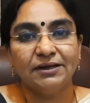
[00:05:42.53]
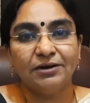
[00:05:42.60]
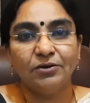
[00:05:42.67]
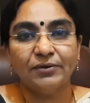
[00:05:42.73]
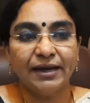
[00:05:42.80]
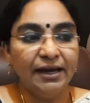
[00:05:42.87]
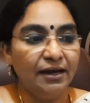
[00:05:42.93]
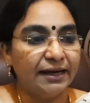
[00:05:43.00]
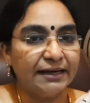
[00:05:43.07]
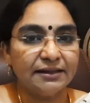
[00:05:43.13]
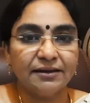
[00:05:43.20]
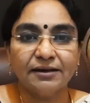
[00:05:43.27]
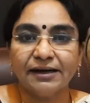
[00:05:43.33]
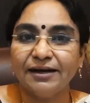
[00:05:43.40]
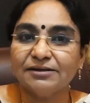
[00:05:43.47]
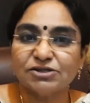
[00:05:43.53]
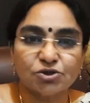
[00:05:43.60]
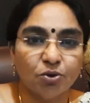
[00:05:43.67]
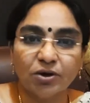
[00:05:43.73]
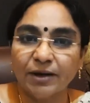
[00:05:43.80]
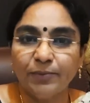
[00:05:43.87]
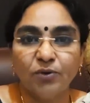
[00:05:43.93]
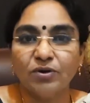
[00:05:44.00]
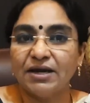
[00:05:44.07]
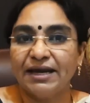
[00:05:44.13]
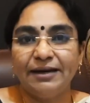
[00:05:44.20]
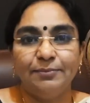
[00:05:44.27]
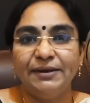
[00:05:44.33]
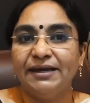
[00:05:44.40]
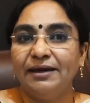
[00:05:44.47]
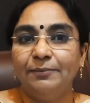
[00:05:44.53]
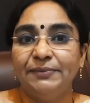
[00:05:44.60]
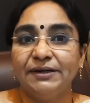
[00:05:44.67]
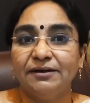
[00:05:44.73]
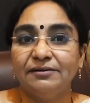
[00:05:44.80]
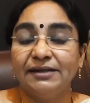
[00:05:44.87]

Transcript: Okay, another a storybook can be kept.